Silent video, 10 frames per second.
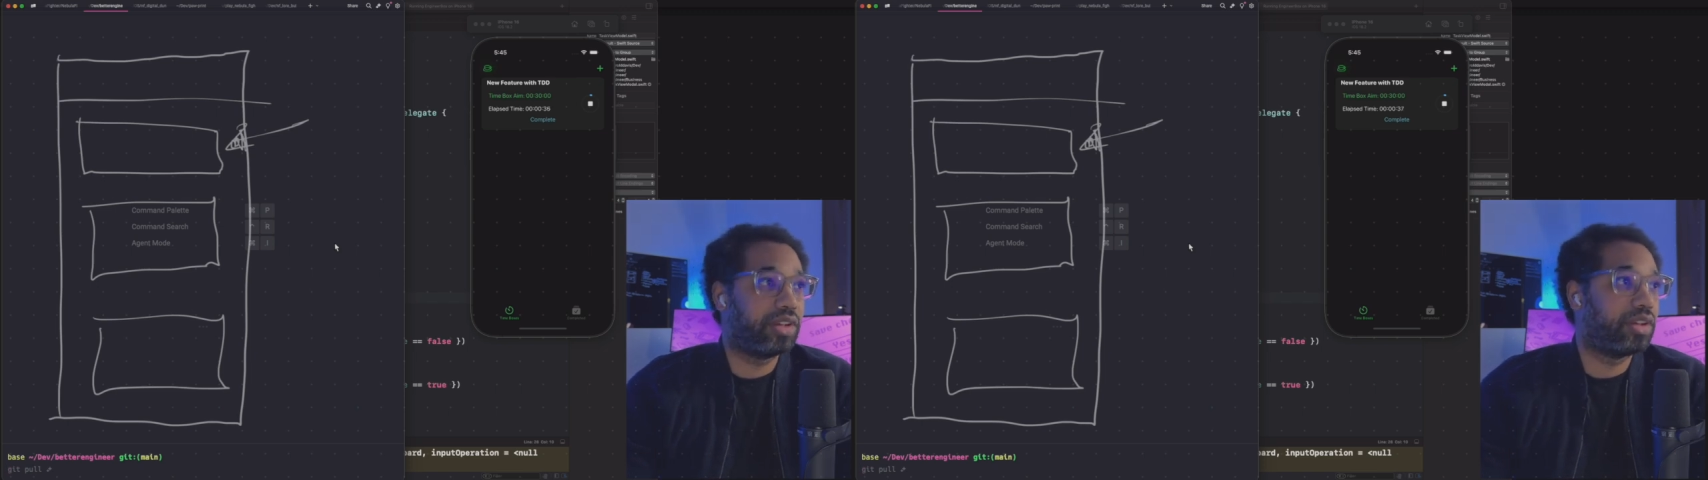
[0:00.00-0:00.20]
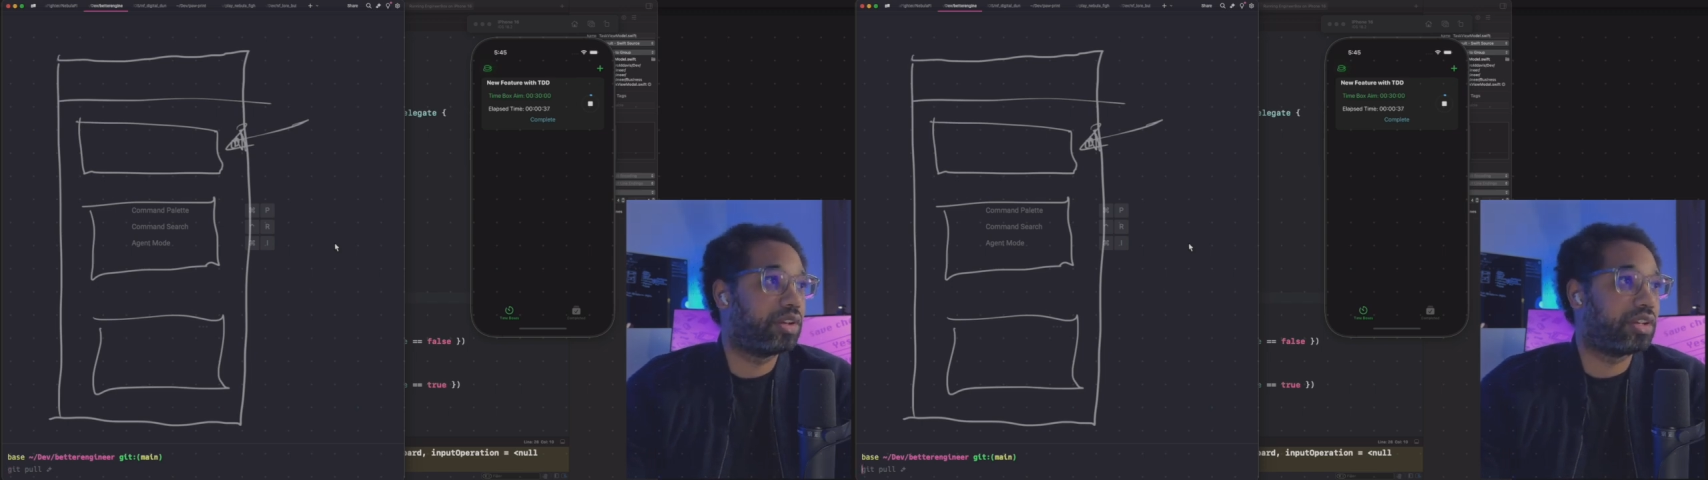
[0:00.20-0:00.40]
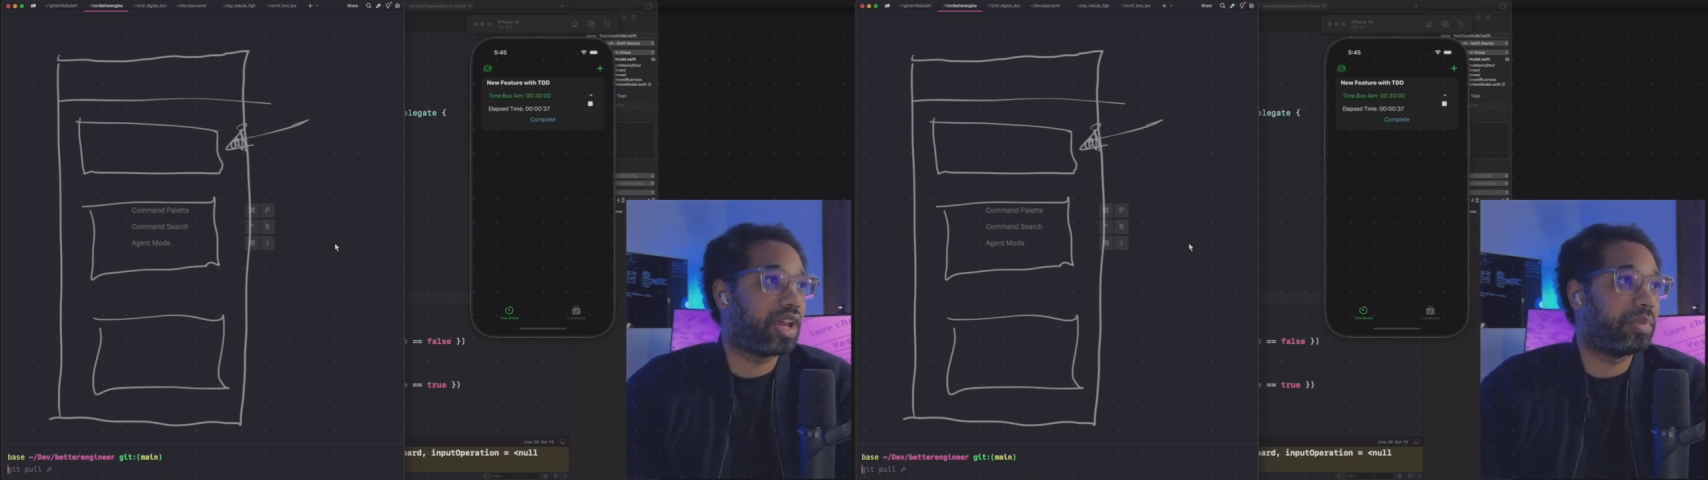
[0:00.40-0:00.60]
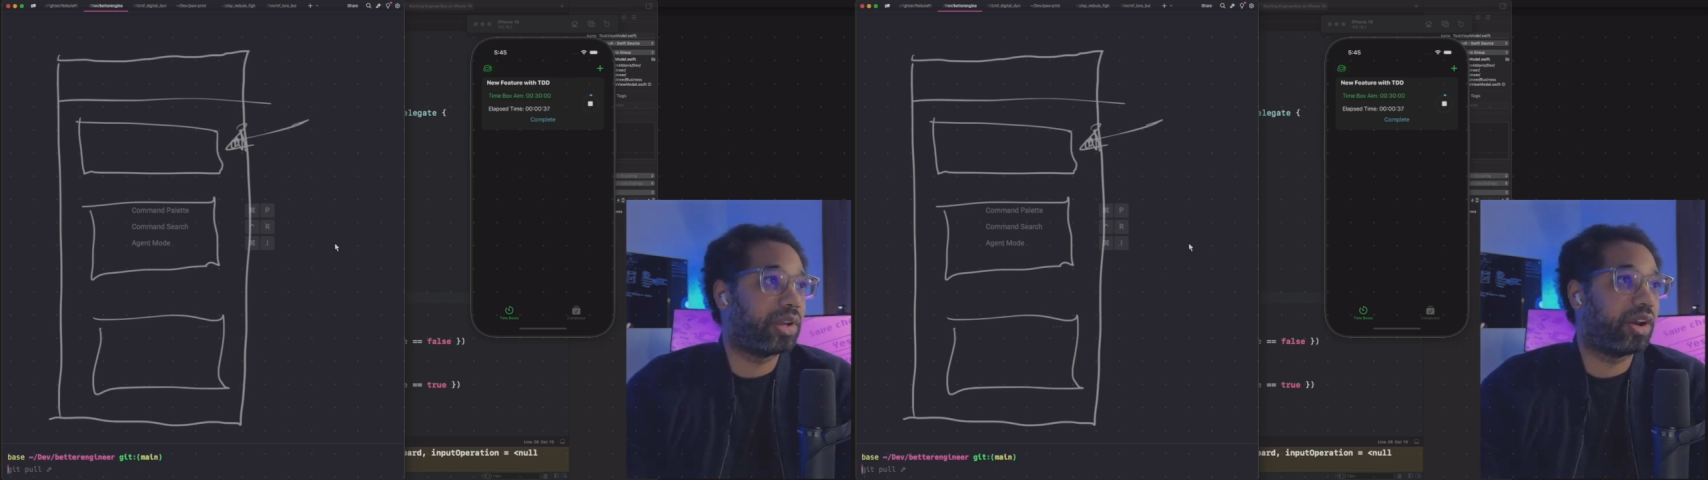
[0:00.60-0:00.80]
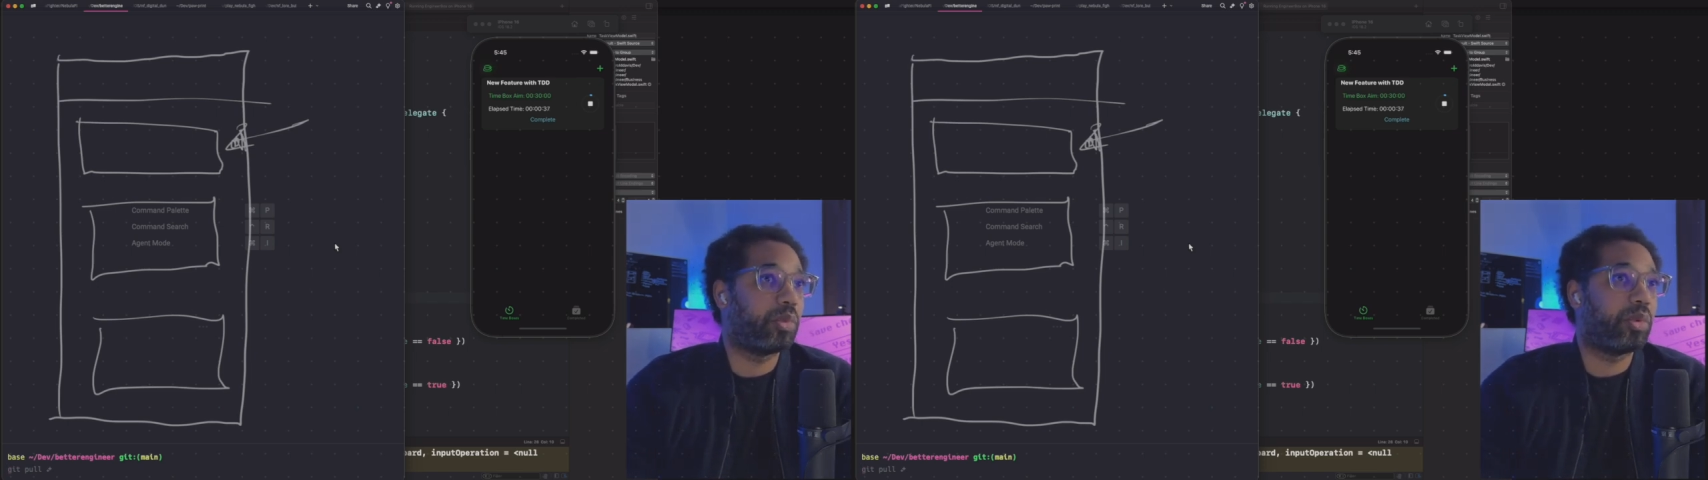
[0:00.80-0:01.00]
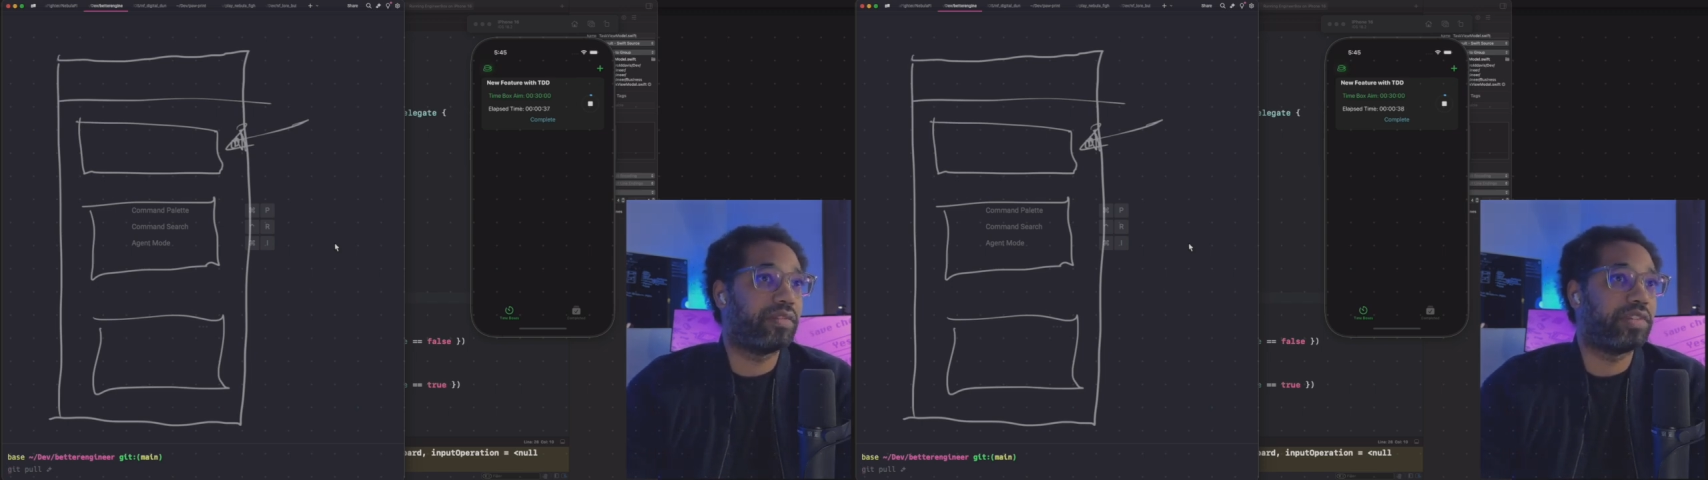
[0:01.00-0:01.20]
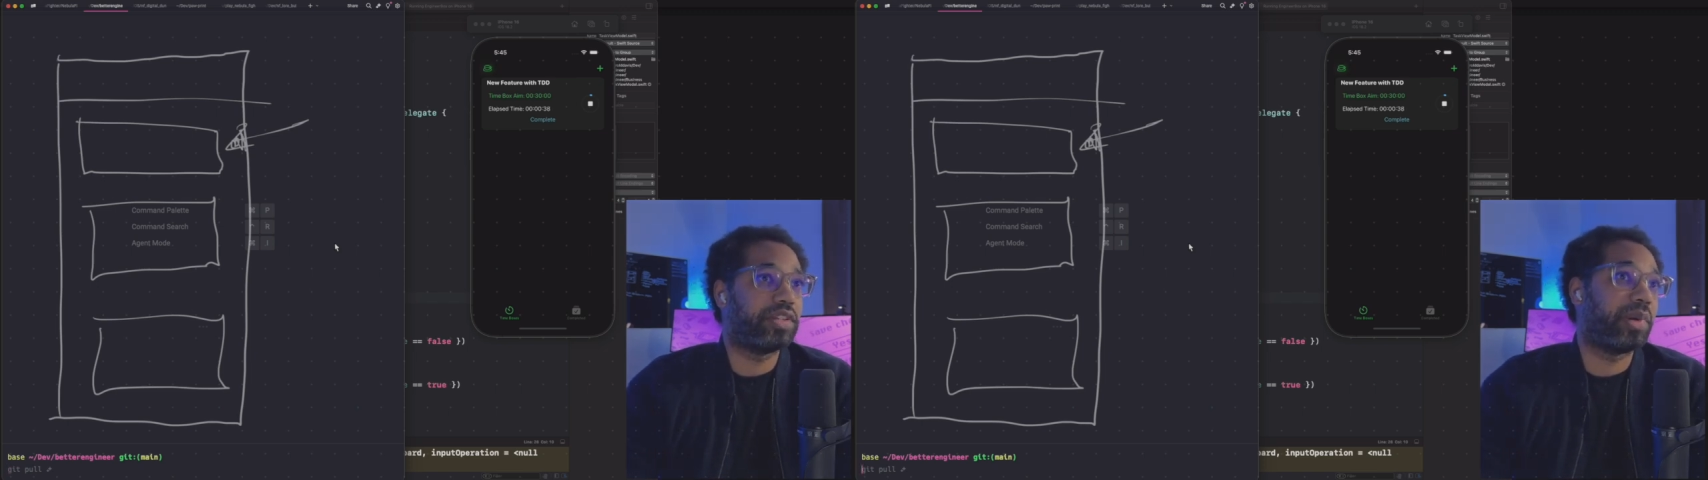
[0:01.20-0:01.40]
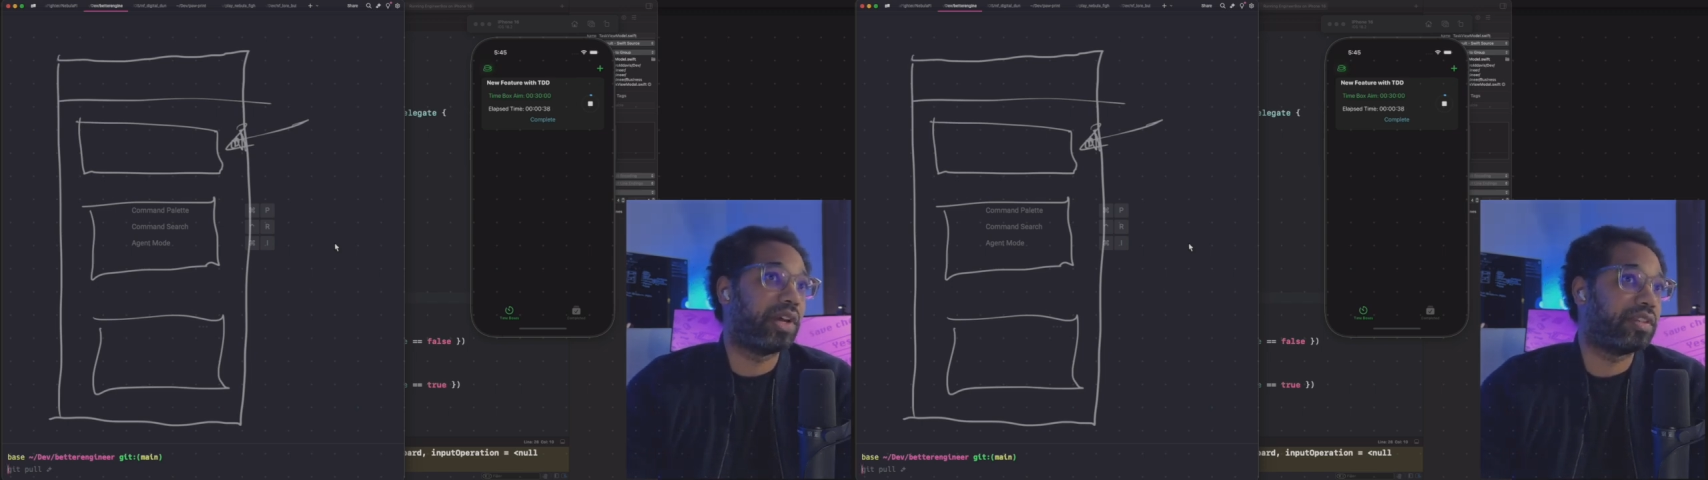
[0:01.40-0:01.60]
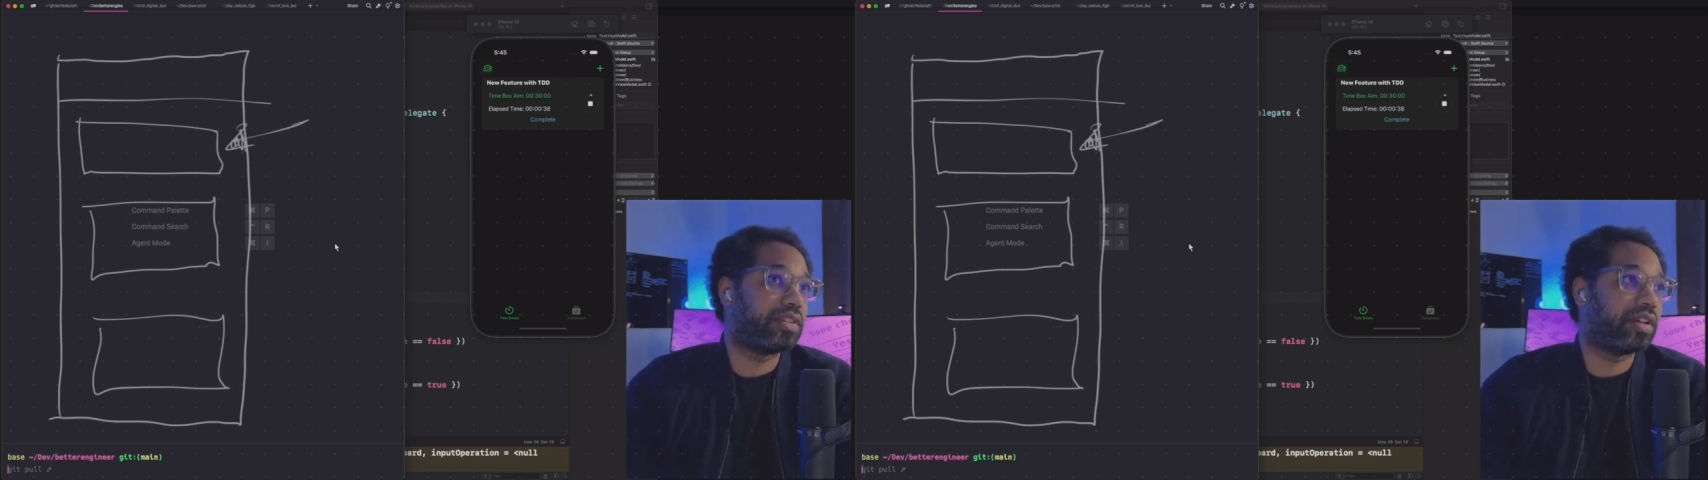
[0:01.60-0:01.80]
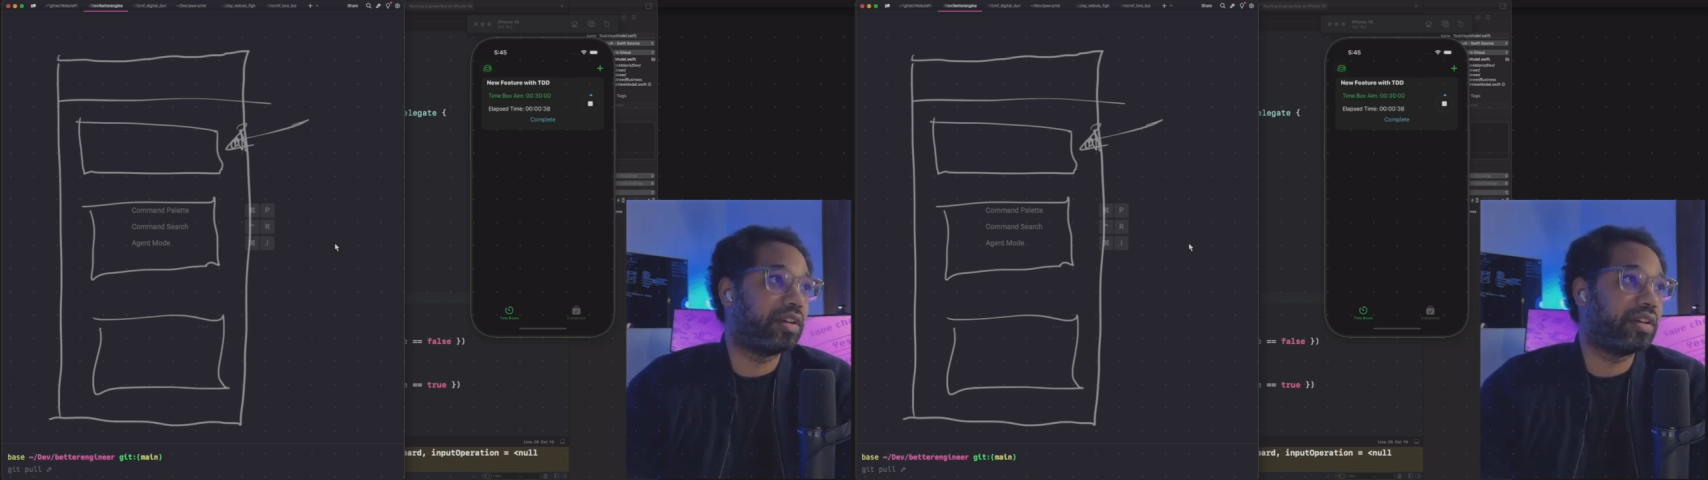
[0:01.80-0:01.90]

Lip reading: you're tapping on one of these buttons here.